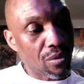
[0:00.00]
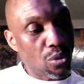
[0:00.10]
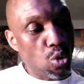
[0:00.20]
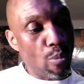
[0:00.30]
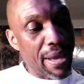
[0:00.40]

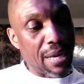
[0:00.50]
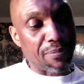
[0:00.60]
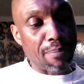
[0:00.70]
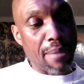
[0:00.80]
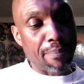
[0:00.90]
who make up
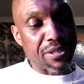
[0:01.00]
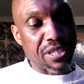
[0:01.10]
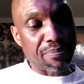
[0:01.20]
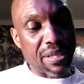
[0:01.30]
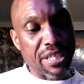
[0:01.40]
the
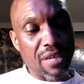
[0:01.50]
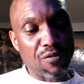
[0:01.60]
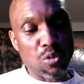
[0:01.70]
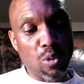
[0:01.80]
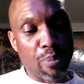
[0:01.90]
membership, that none of
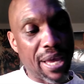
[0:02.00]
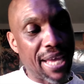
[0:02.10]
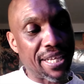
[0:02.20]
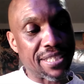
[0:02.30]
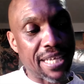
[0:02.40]
you will pay
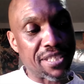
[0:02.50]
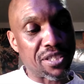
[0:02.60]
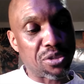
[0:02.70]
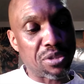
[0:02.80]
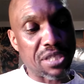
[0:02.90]
any attention
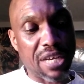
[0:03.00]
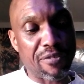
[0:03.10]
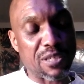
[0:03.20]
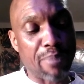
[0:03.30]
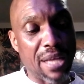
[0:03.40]
to these
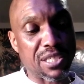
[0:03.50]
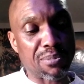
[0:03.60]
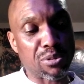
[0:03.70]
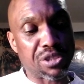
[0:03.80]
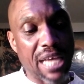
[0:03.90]

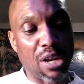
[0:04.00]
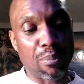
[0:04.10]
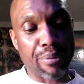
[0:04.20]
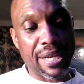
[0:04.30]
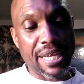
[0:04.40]
irresponsible,
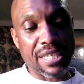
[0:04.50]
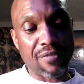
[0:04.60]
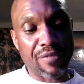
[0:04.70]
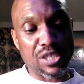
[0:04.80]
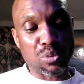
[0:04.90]
shallow-brained
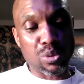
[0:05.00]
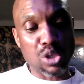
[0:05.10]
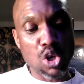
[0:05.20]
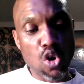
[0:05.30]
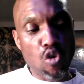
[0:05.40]
individuals
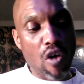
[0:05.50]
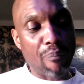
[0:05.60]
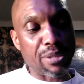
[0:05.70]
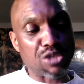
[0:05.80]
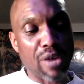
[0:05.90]
who have
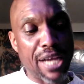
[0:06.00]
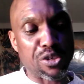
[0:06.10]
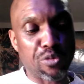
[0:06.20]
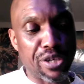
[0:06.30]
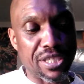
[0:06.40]
been trying to
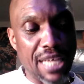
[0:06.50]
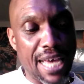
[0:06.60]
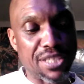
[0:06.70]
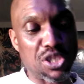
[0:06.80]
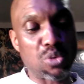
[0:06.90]

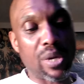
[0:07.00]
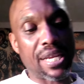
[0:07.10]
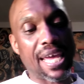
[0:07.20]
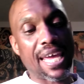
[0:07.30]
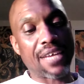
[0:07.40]
criticize the
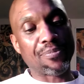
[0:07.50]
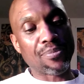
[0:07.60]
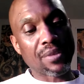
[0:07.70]
UNA.